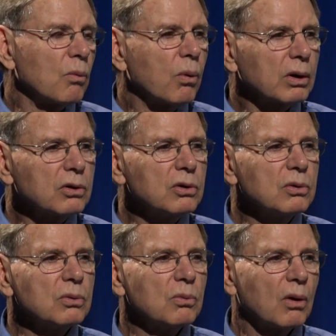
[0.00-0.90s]
What do
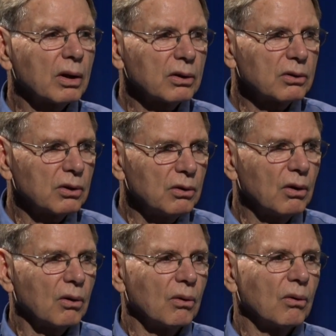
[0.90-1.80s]
you want to
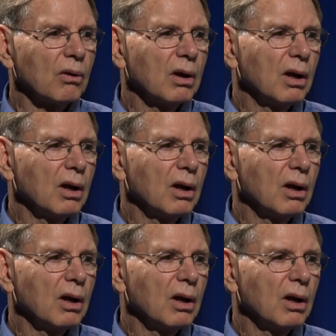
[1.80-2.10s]
know?